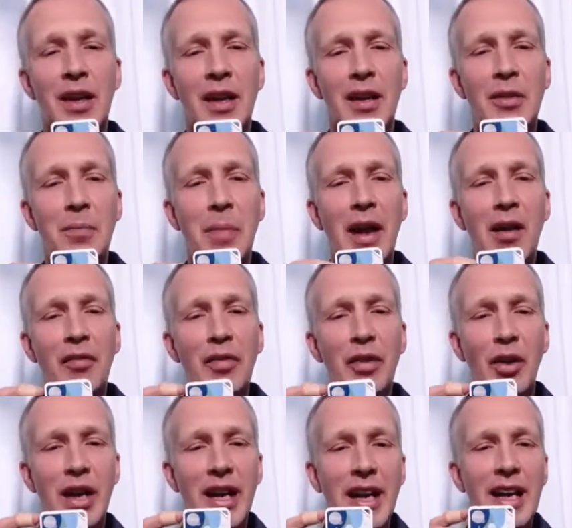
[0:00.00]
in the back of
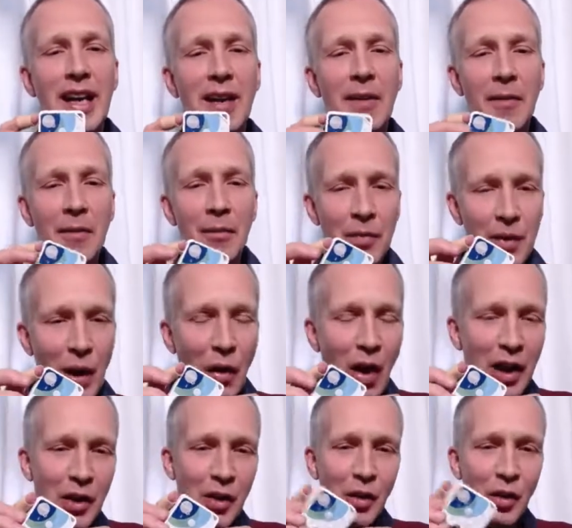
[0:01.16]
your Healy. Now I
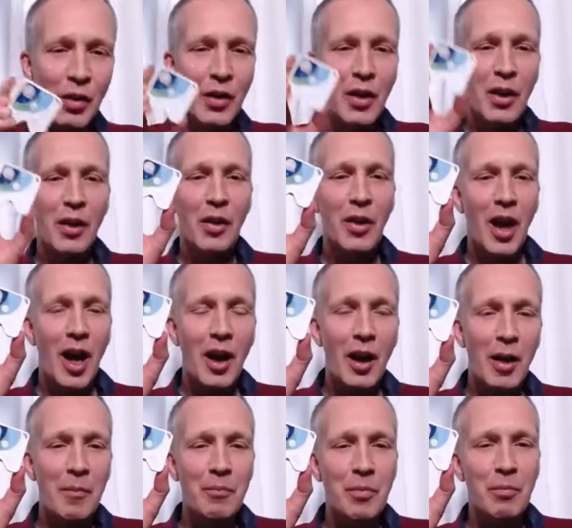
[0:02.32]
know
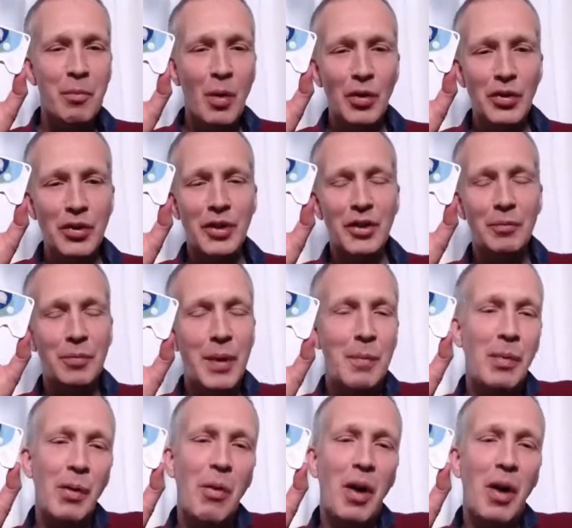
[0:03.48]
most people